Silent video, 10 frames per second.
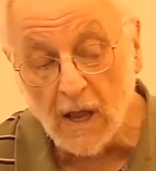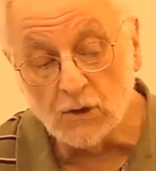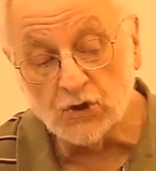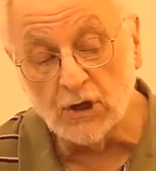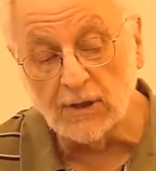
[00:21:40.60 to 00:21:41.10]

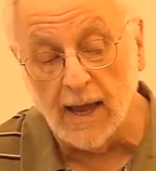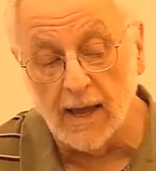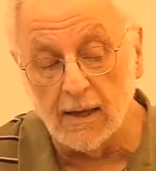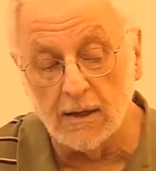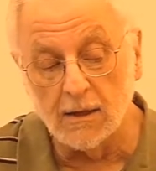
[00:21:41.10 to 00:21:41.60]
She
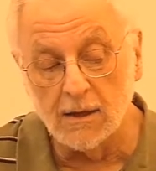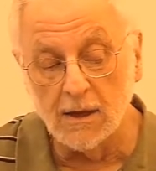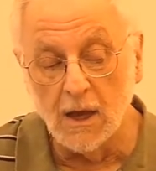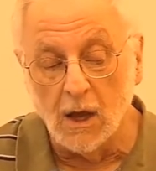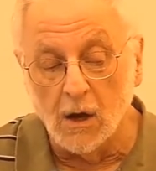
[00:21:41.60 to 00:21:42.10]
lay,
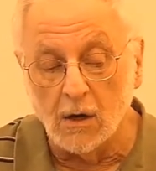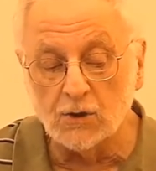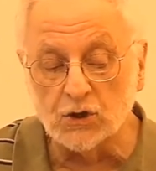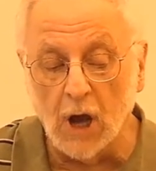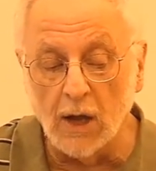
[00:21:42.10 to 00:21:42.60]
her
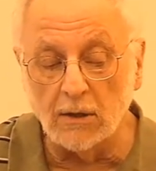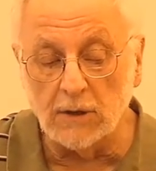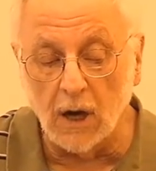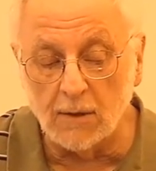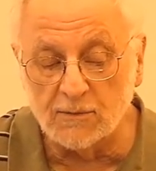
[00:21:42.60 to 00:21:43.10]
child
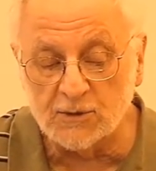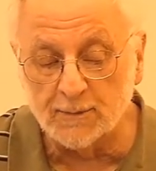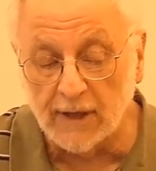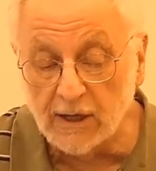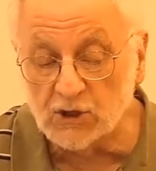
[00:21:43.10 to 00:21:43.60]
arms
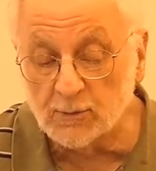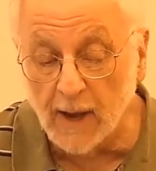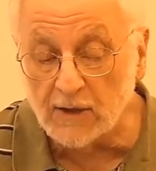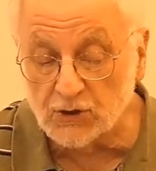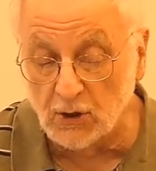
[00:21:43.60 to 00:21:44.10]
placed
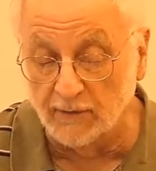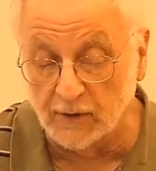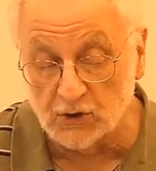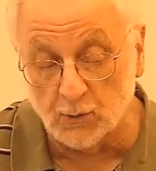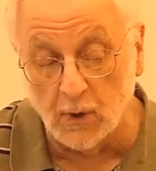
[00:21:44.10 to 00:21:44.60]
by
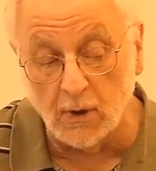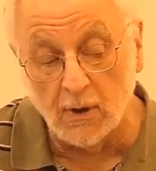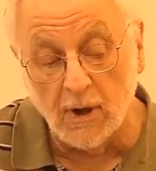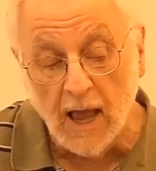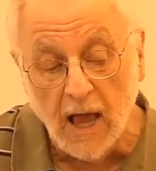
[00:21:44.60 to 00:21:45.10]
servants
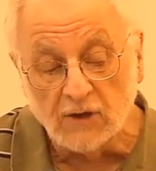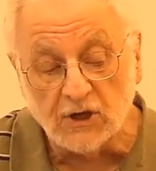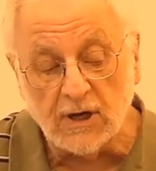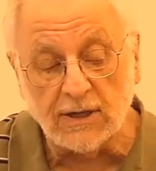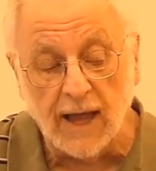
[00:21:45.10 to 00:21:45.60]
were, to
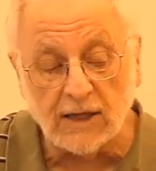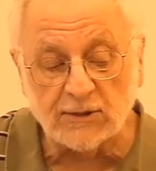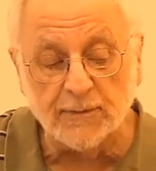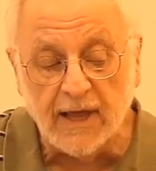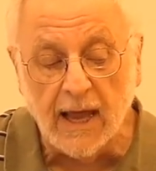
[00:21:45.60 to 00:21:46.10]

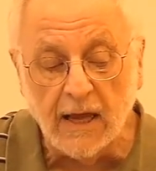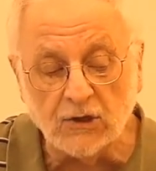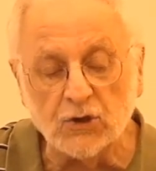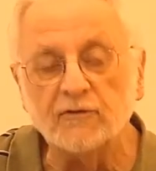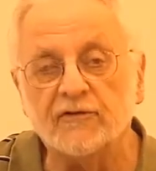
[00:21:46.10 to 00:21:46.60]
clasp the
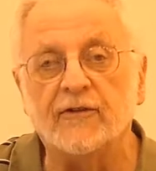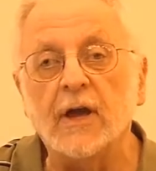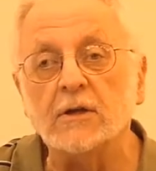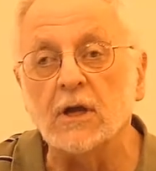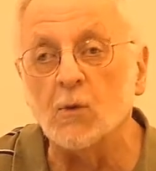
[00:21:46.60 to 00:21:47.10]
aged
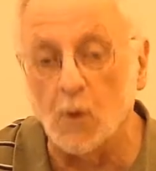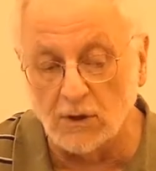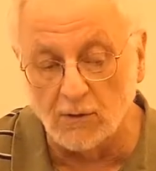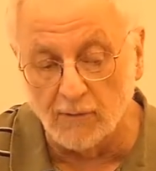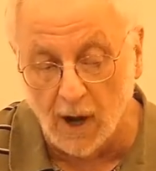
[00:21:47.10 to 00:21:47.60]
fading one
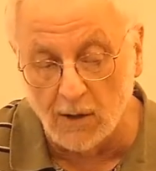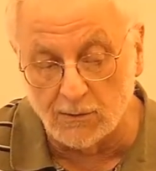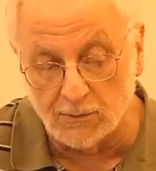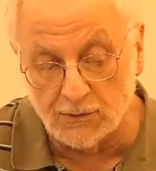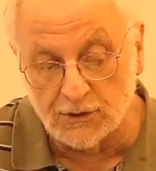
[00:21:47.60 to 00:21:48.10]

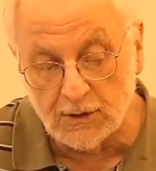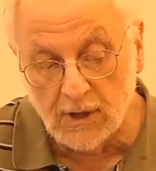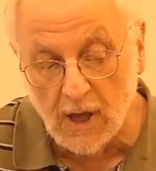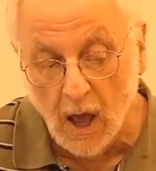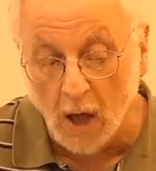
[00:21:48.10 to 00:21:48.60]
around,
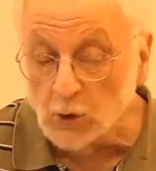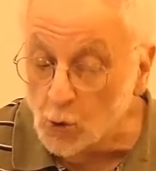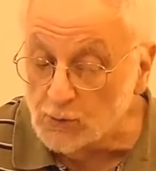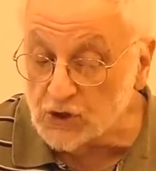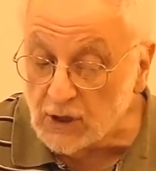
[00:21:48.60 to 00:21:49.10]
on
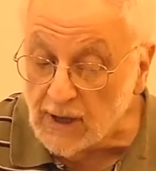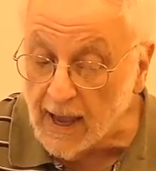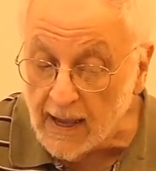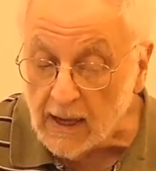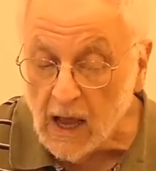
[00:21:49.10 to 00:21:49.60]
whom she
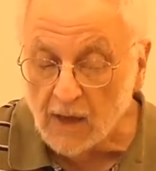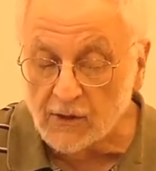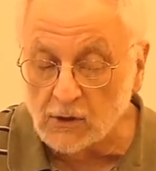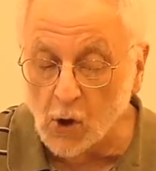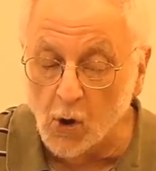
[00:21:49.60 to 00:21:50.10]
lay,
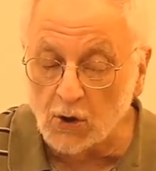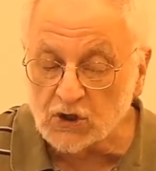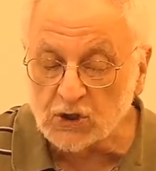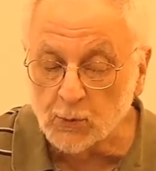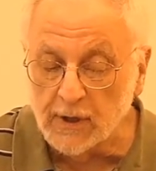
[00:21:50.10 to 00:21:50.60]
the long
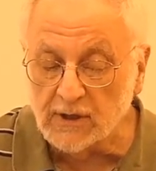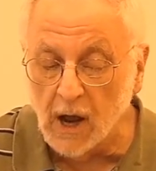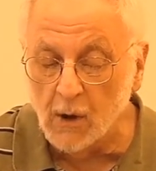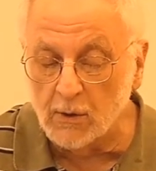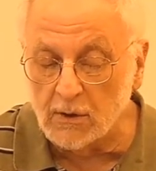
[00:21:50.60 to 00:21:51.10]
sweet
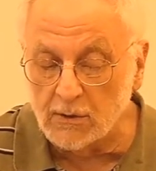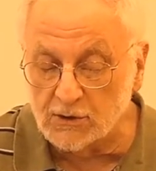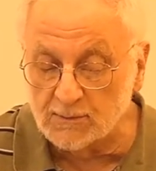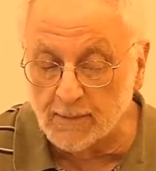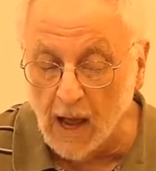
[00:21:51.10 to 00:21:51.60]

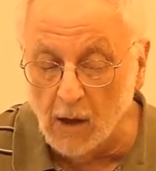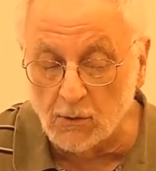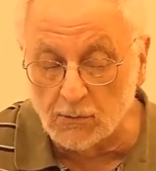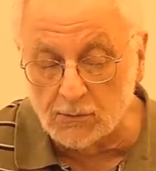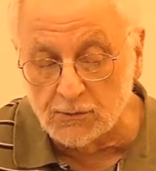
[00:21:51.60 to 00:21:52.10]
hours
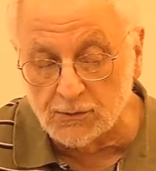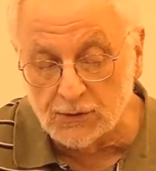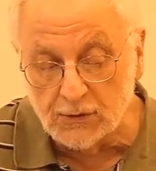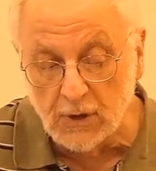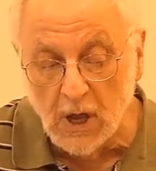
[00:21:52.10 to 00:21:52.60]

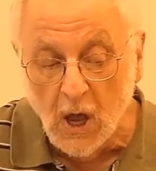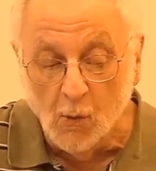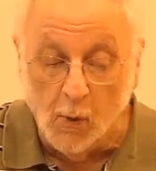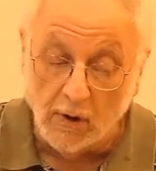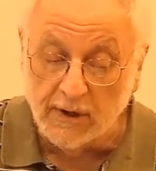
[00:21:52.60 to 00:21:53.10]
bound,
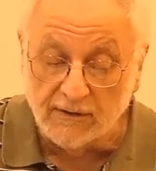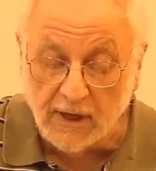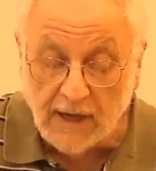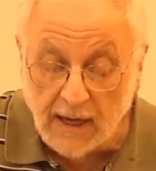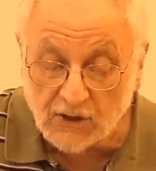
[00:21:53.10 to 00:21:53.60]
worried
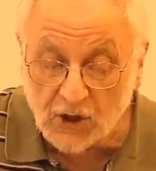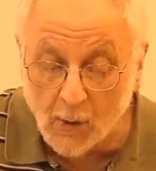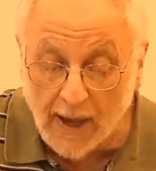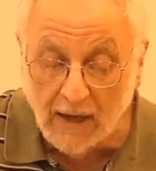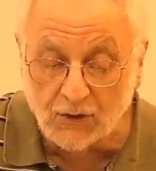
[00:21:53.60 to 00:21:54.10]
that he
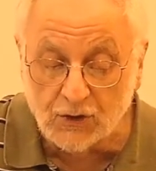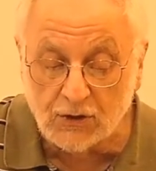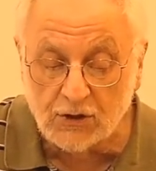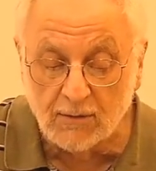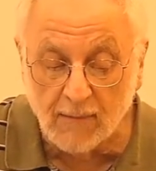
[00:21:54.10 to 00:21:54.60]
so
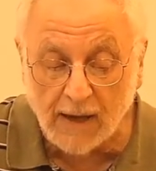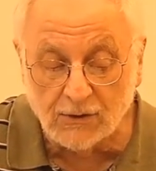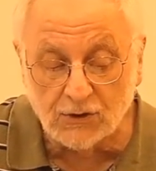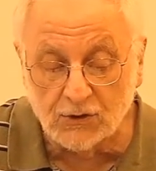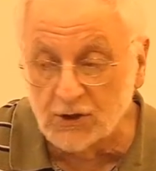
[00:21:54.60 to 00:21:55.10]
aged
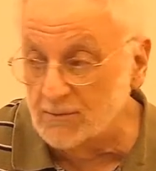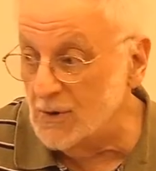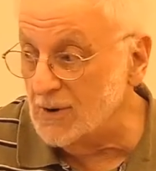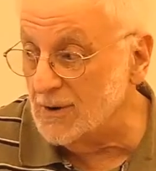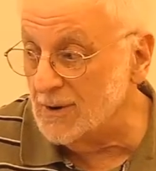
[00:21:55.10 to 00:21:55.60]
might
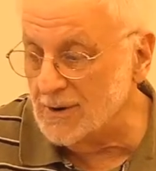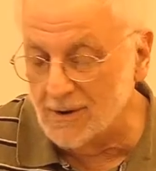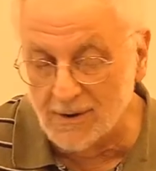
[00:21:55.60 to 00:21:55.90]
demur.